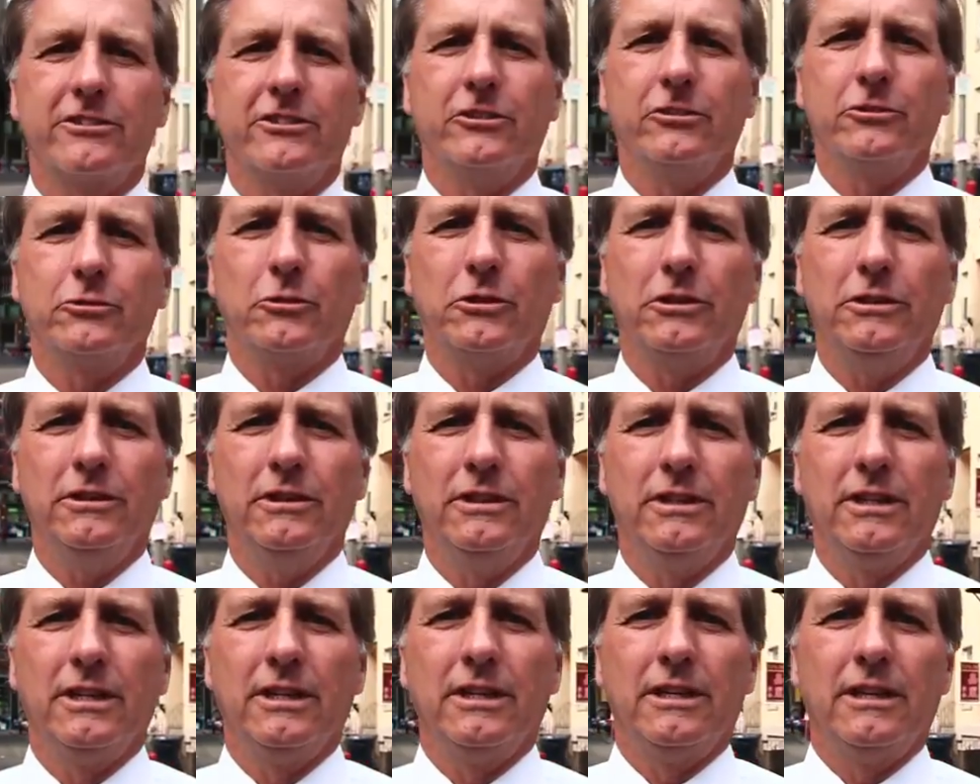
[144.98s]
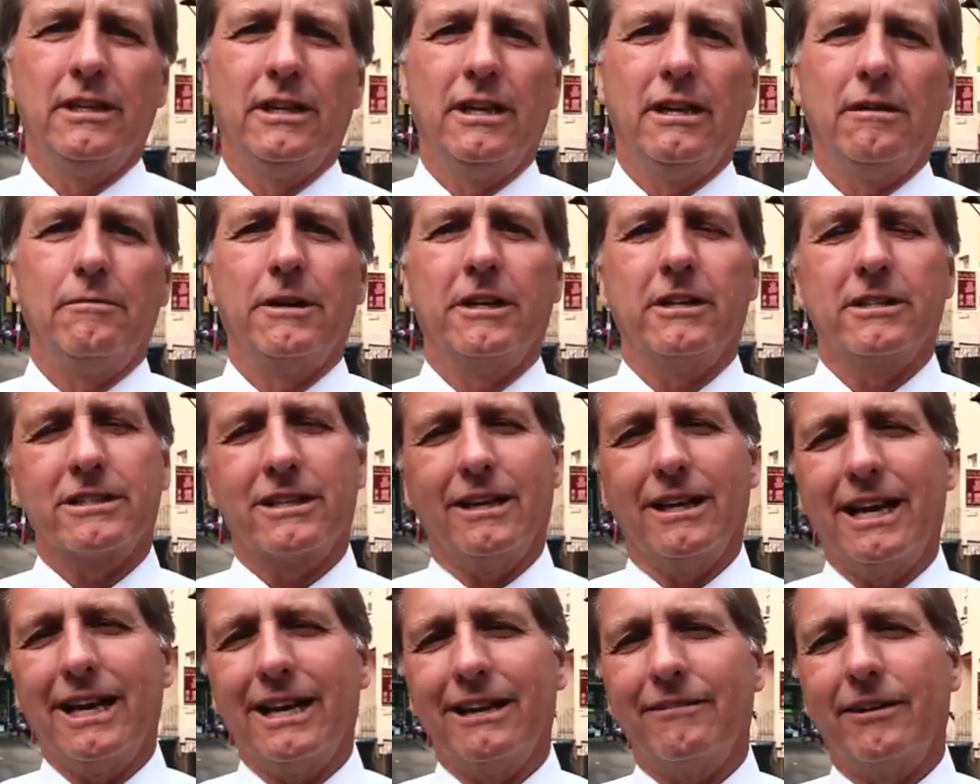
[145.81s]
usual, because
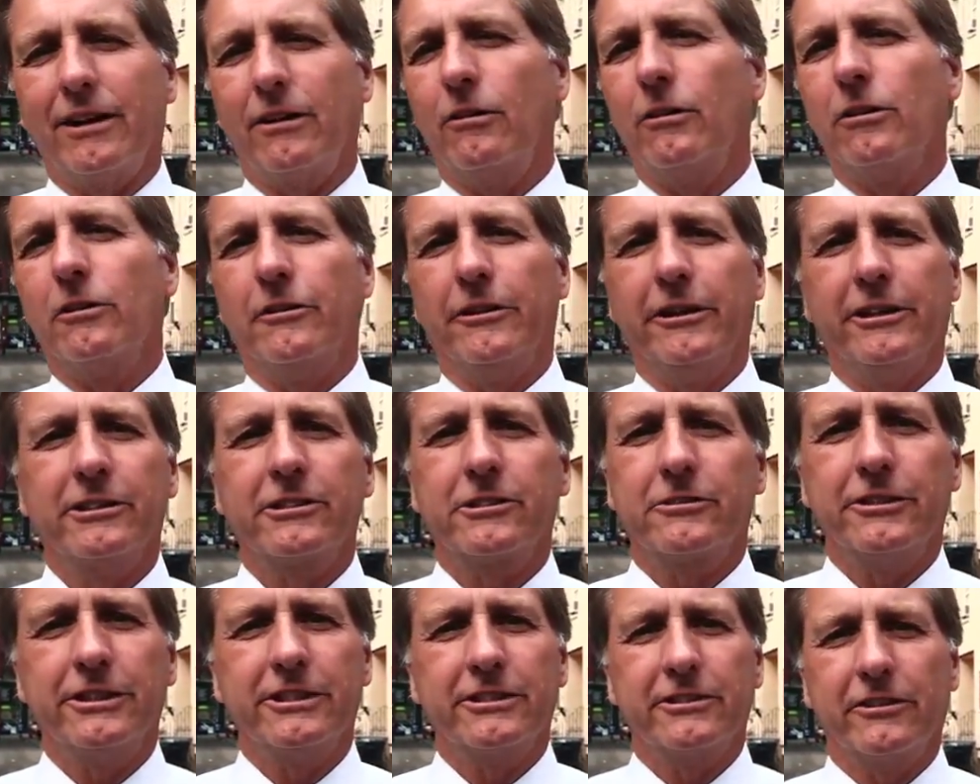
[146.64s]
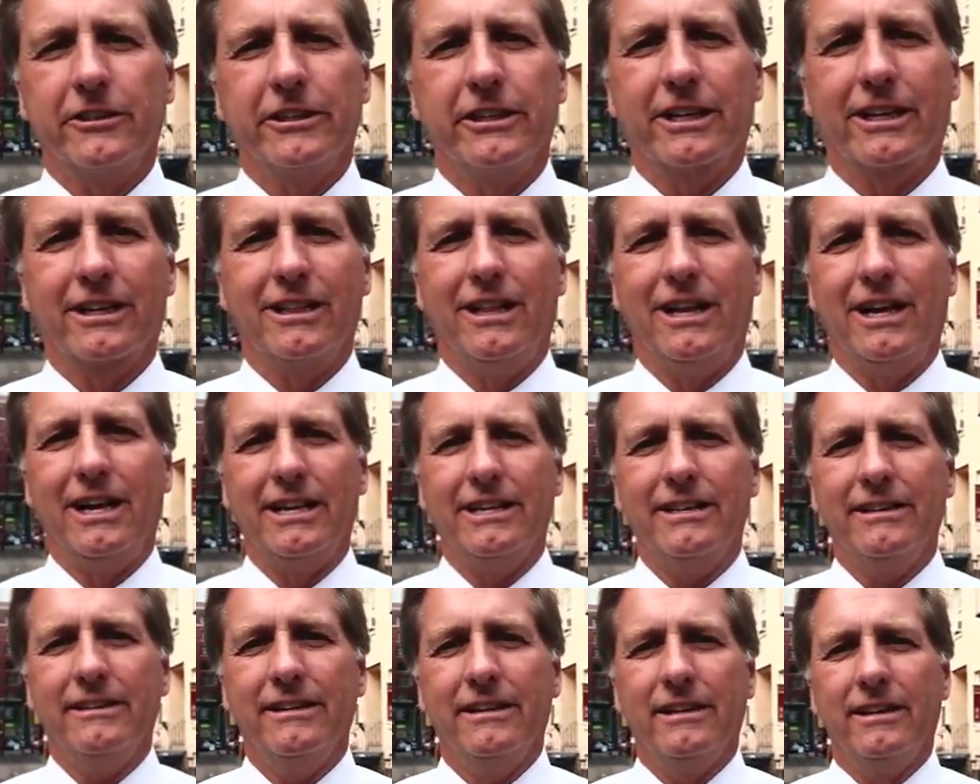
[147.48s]
a lot of our older industries are in
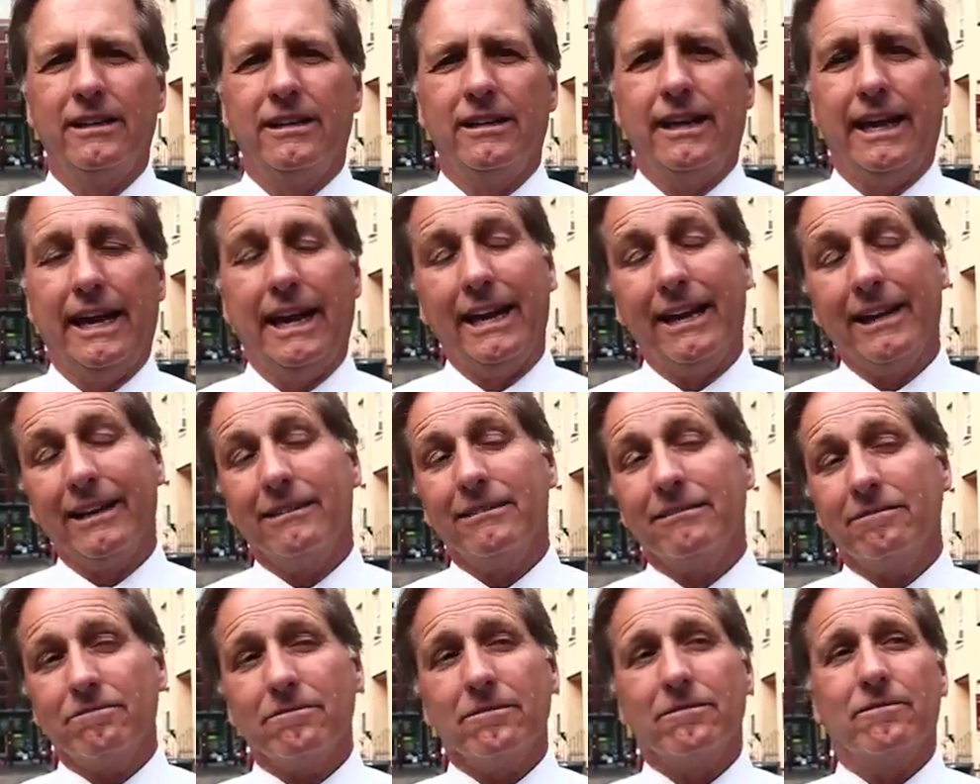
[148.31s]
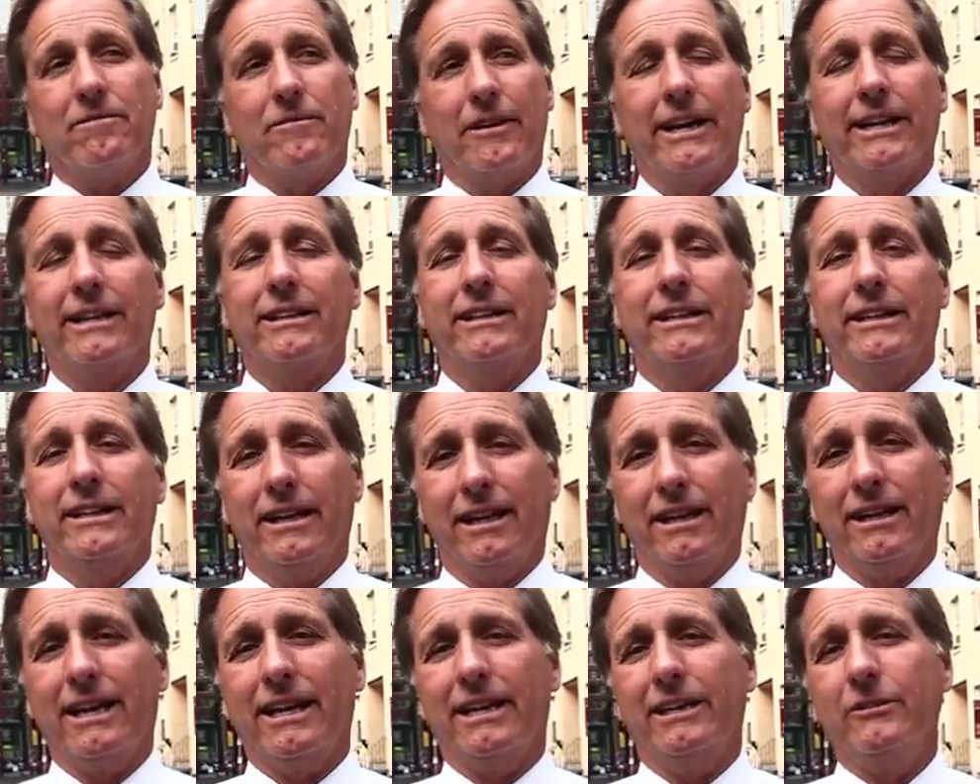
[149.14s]
decline, and frankly
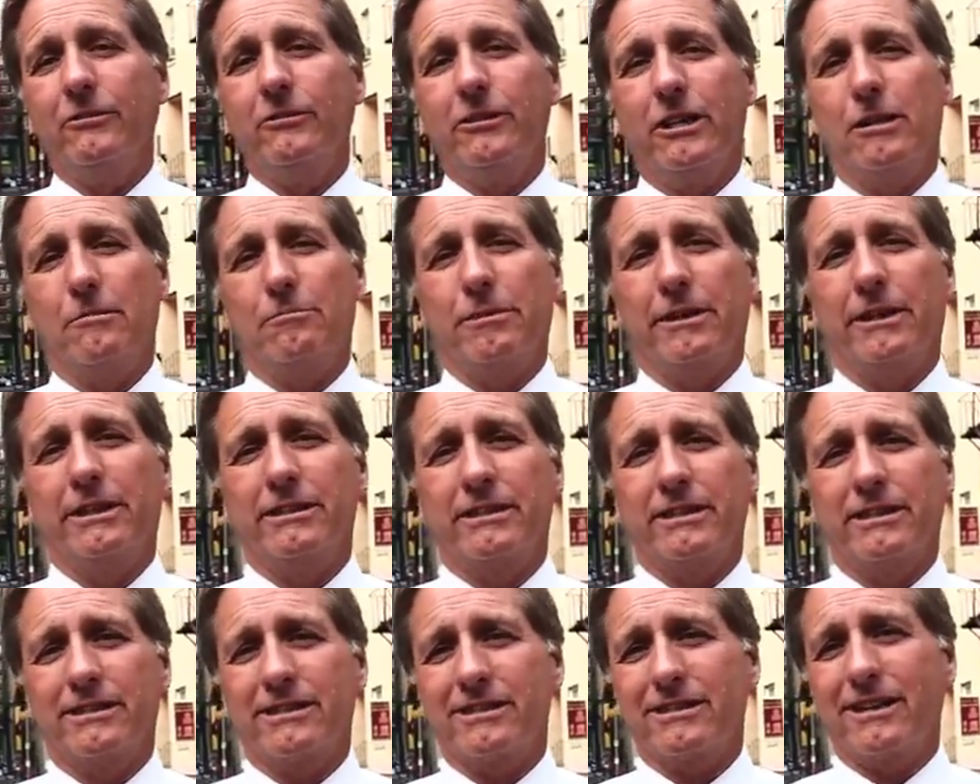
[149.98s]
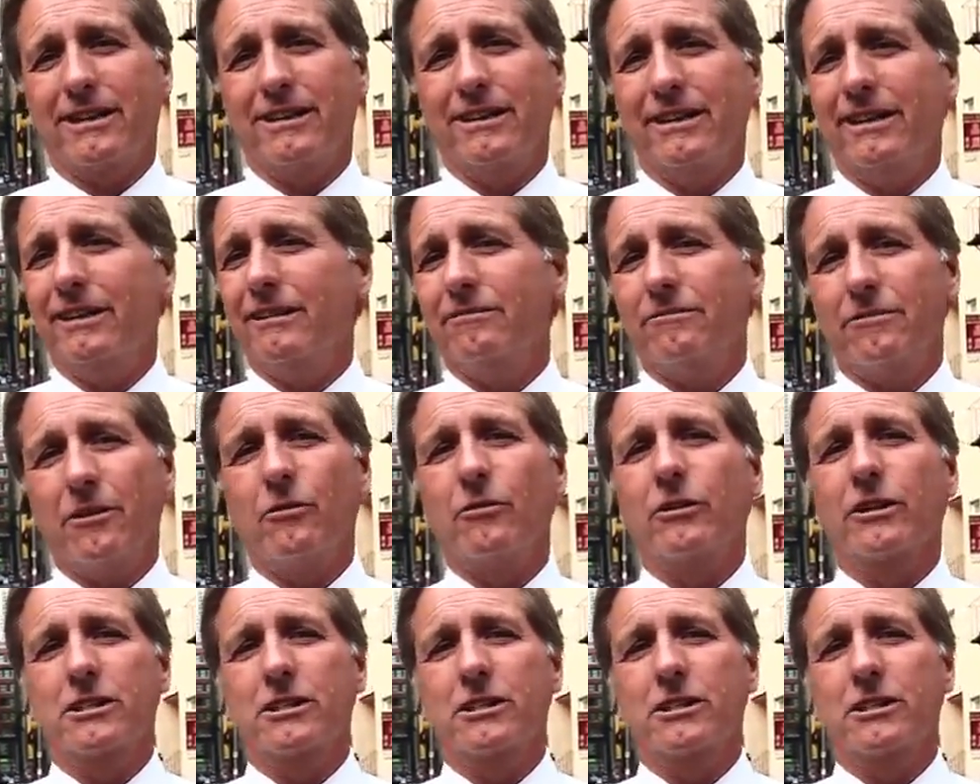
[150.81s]
a lot of new companies that start here don't